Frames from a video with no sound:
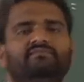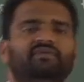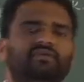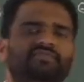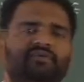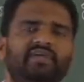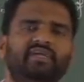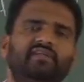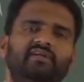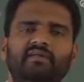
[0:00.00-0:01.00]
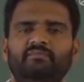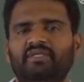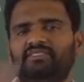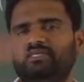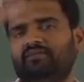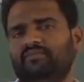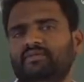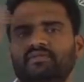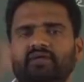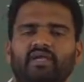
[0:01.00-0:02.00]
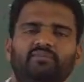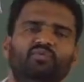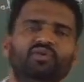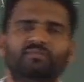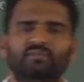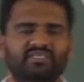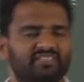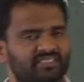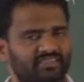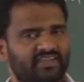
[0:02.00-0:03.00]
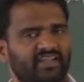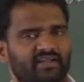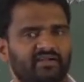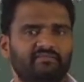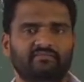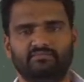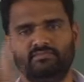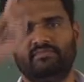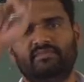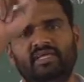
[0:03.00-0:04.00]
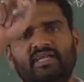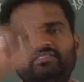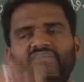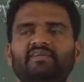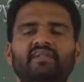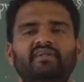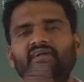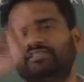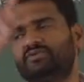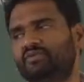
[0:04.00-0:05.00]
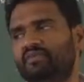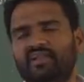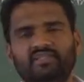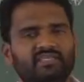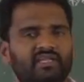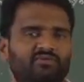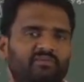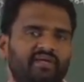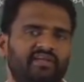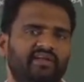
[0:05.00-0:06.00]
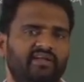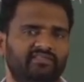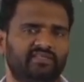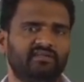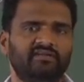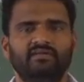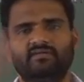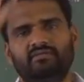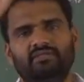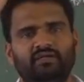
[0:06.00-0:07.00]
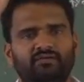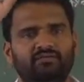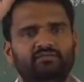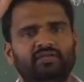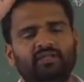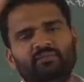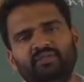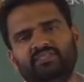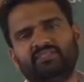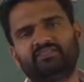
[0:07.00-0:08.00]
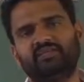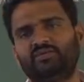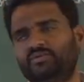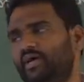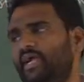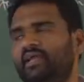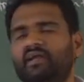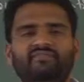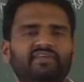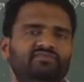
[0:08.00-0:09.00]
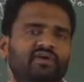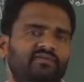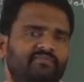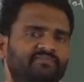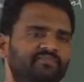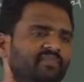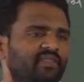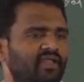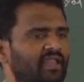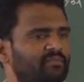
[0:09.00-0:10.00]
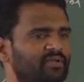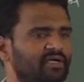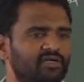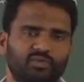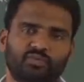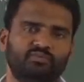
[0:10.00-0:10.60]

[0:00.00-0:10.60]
if you heat it temperature at more temperature 700, then at 700 also it will release electromagnetic radiation. That the temperature is T2 and alpha is what? Lambda 2.